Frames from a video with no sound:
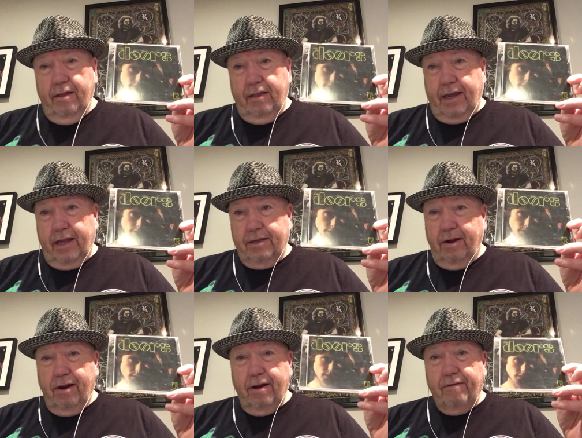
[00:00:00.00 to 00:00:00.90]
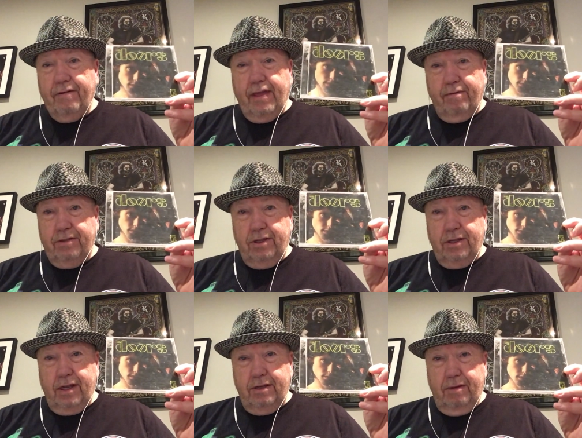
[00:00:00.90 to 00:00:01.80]
the guitar. Everything was
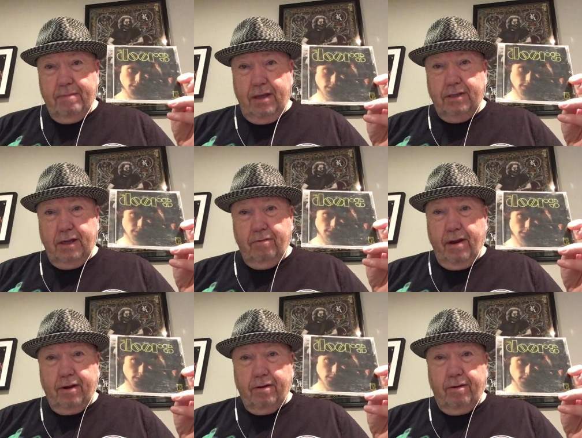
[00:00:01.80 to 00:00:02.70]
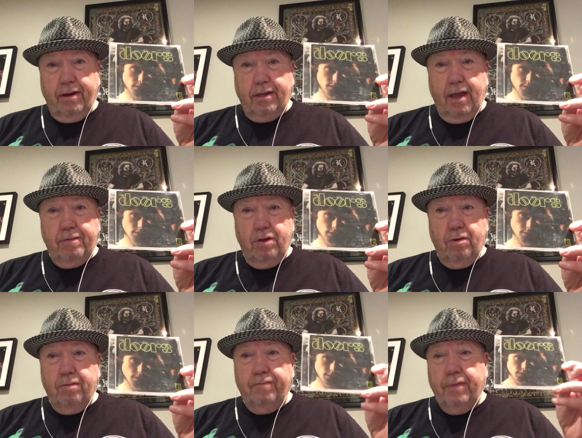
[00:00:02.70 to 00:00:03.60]
just an amazing record. Great
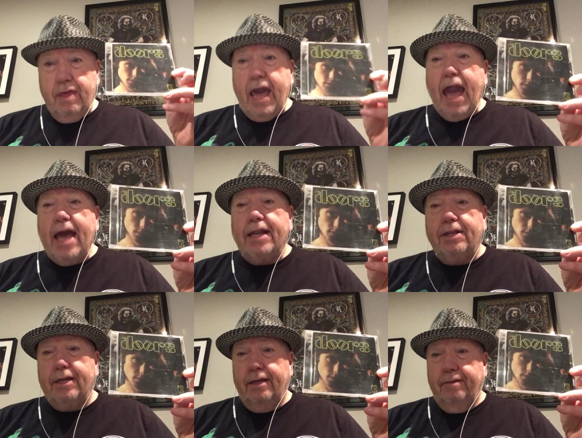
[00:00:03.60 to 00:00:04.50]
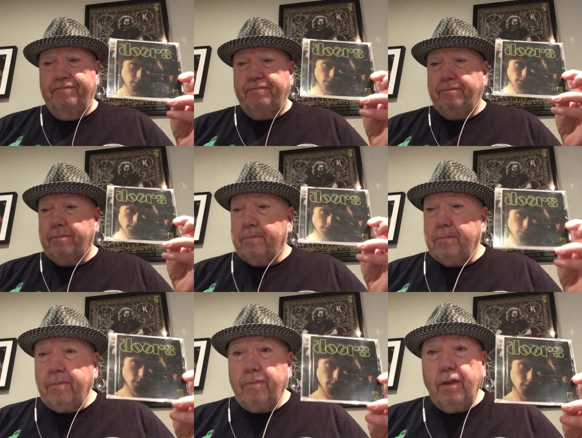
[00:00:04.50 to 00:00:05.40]
debut. The end.
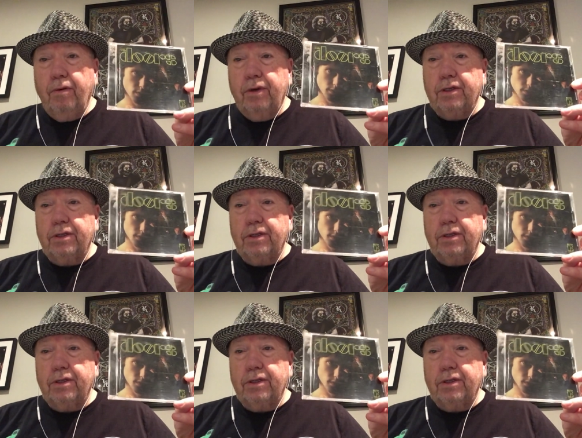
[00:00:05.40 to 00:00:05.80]
What a